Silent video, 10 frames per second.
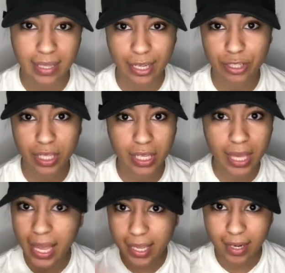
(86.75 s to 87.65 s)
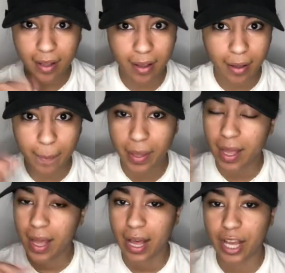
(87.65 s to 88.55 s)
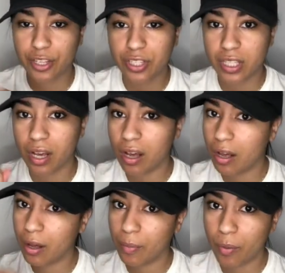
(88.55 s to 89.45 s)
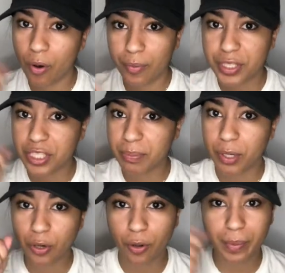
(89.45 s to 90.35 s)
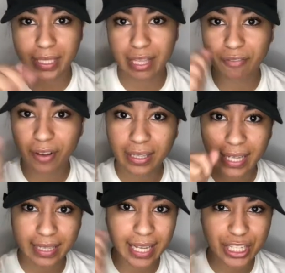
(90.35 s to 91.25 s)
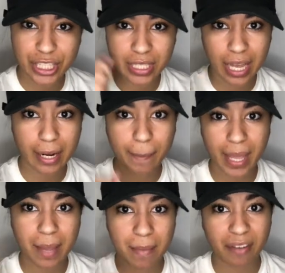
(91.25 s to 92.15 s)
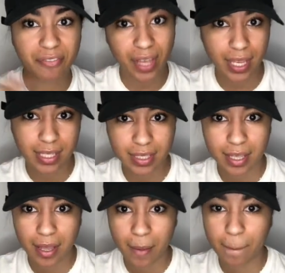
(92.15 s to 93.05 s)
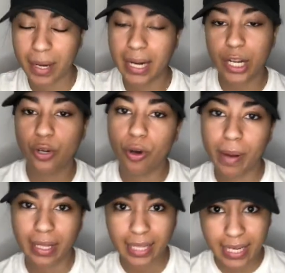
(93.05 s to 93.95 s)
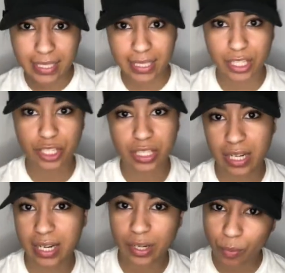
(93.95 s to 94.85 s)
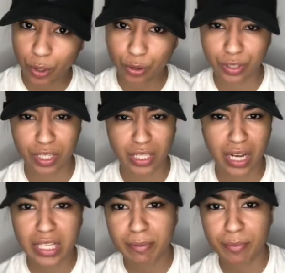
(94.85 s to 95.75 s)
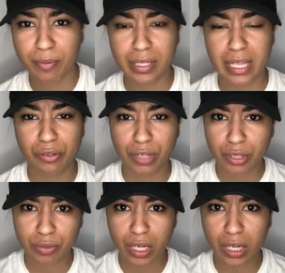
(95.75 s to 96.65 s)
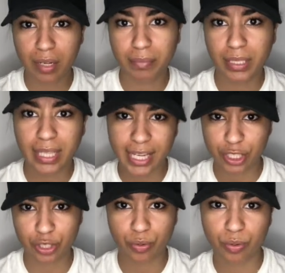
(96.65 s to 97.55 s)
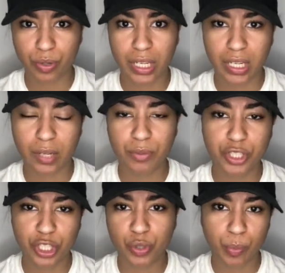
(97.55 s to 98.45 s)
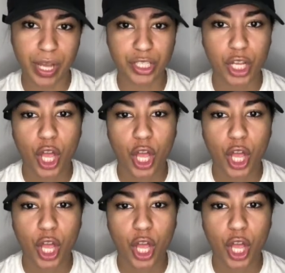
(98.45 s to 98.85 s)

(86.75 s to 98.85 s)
Like I used to cake it up. I used to um always just put it on because I felt like lashes kind of made my face. But I didn't know about lash extensions, and I didn't want to go to the Chinese people because I know they used to clump the lashes on, and it was just too much.